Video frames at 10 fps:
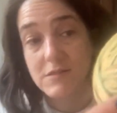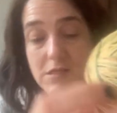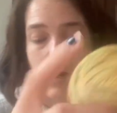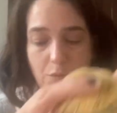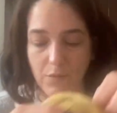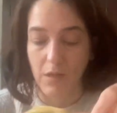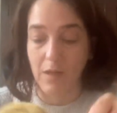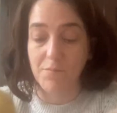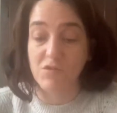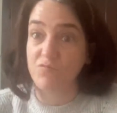So
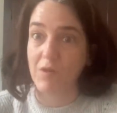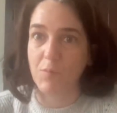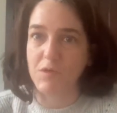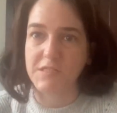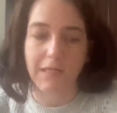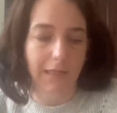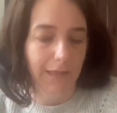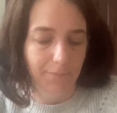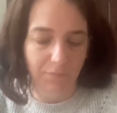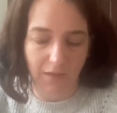it's really pretty
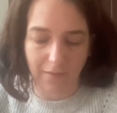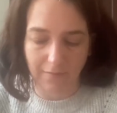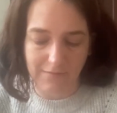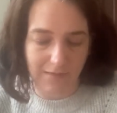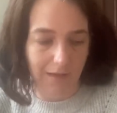colour and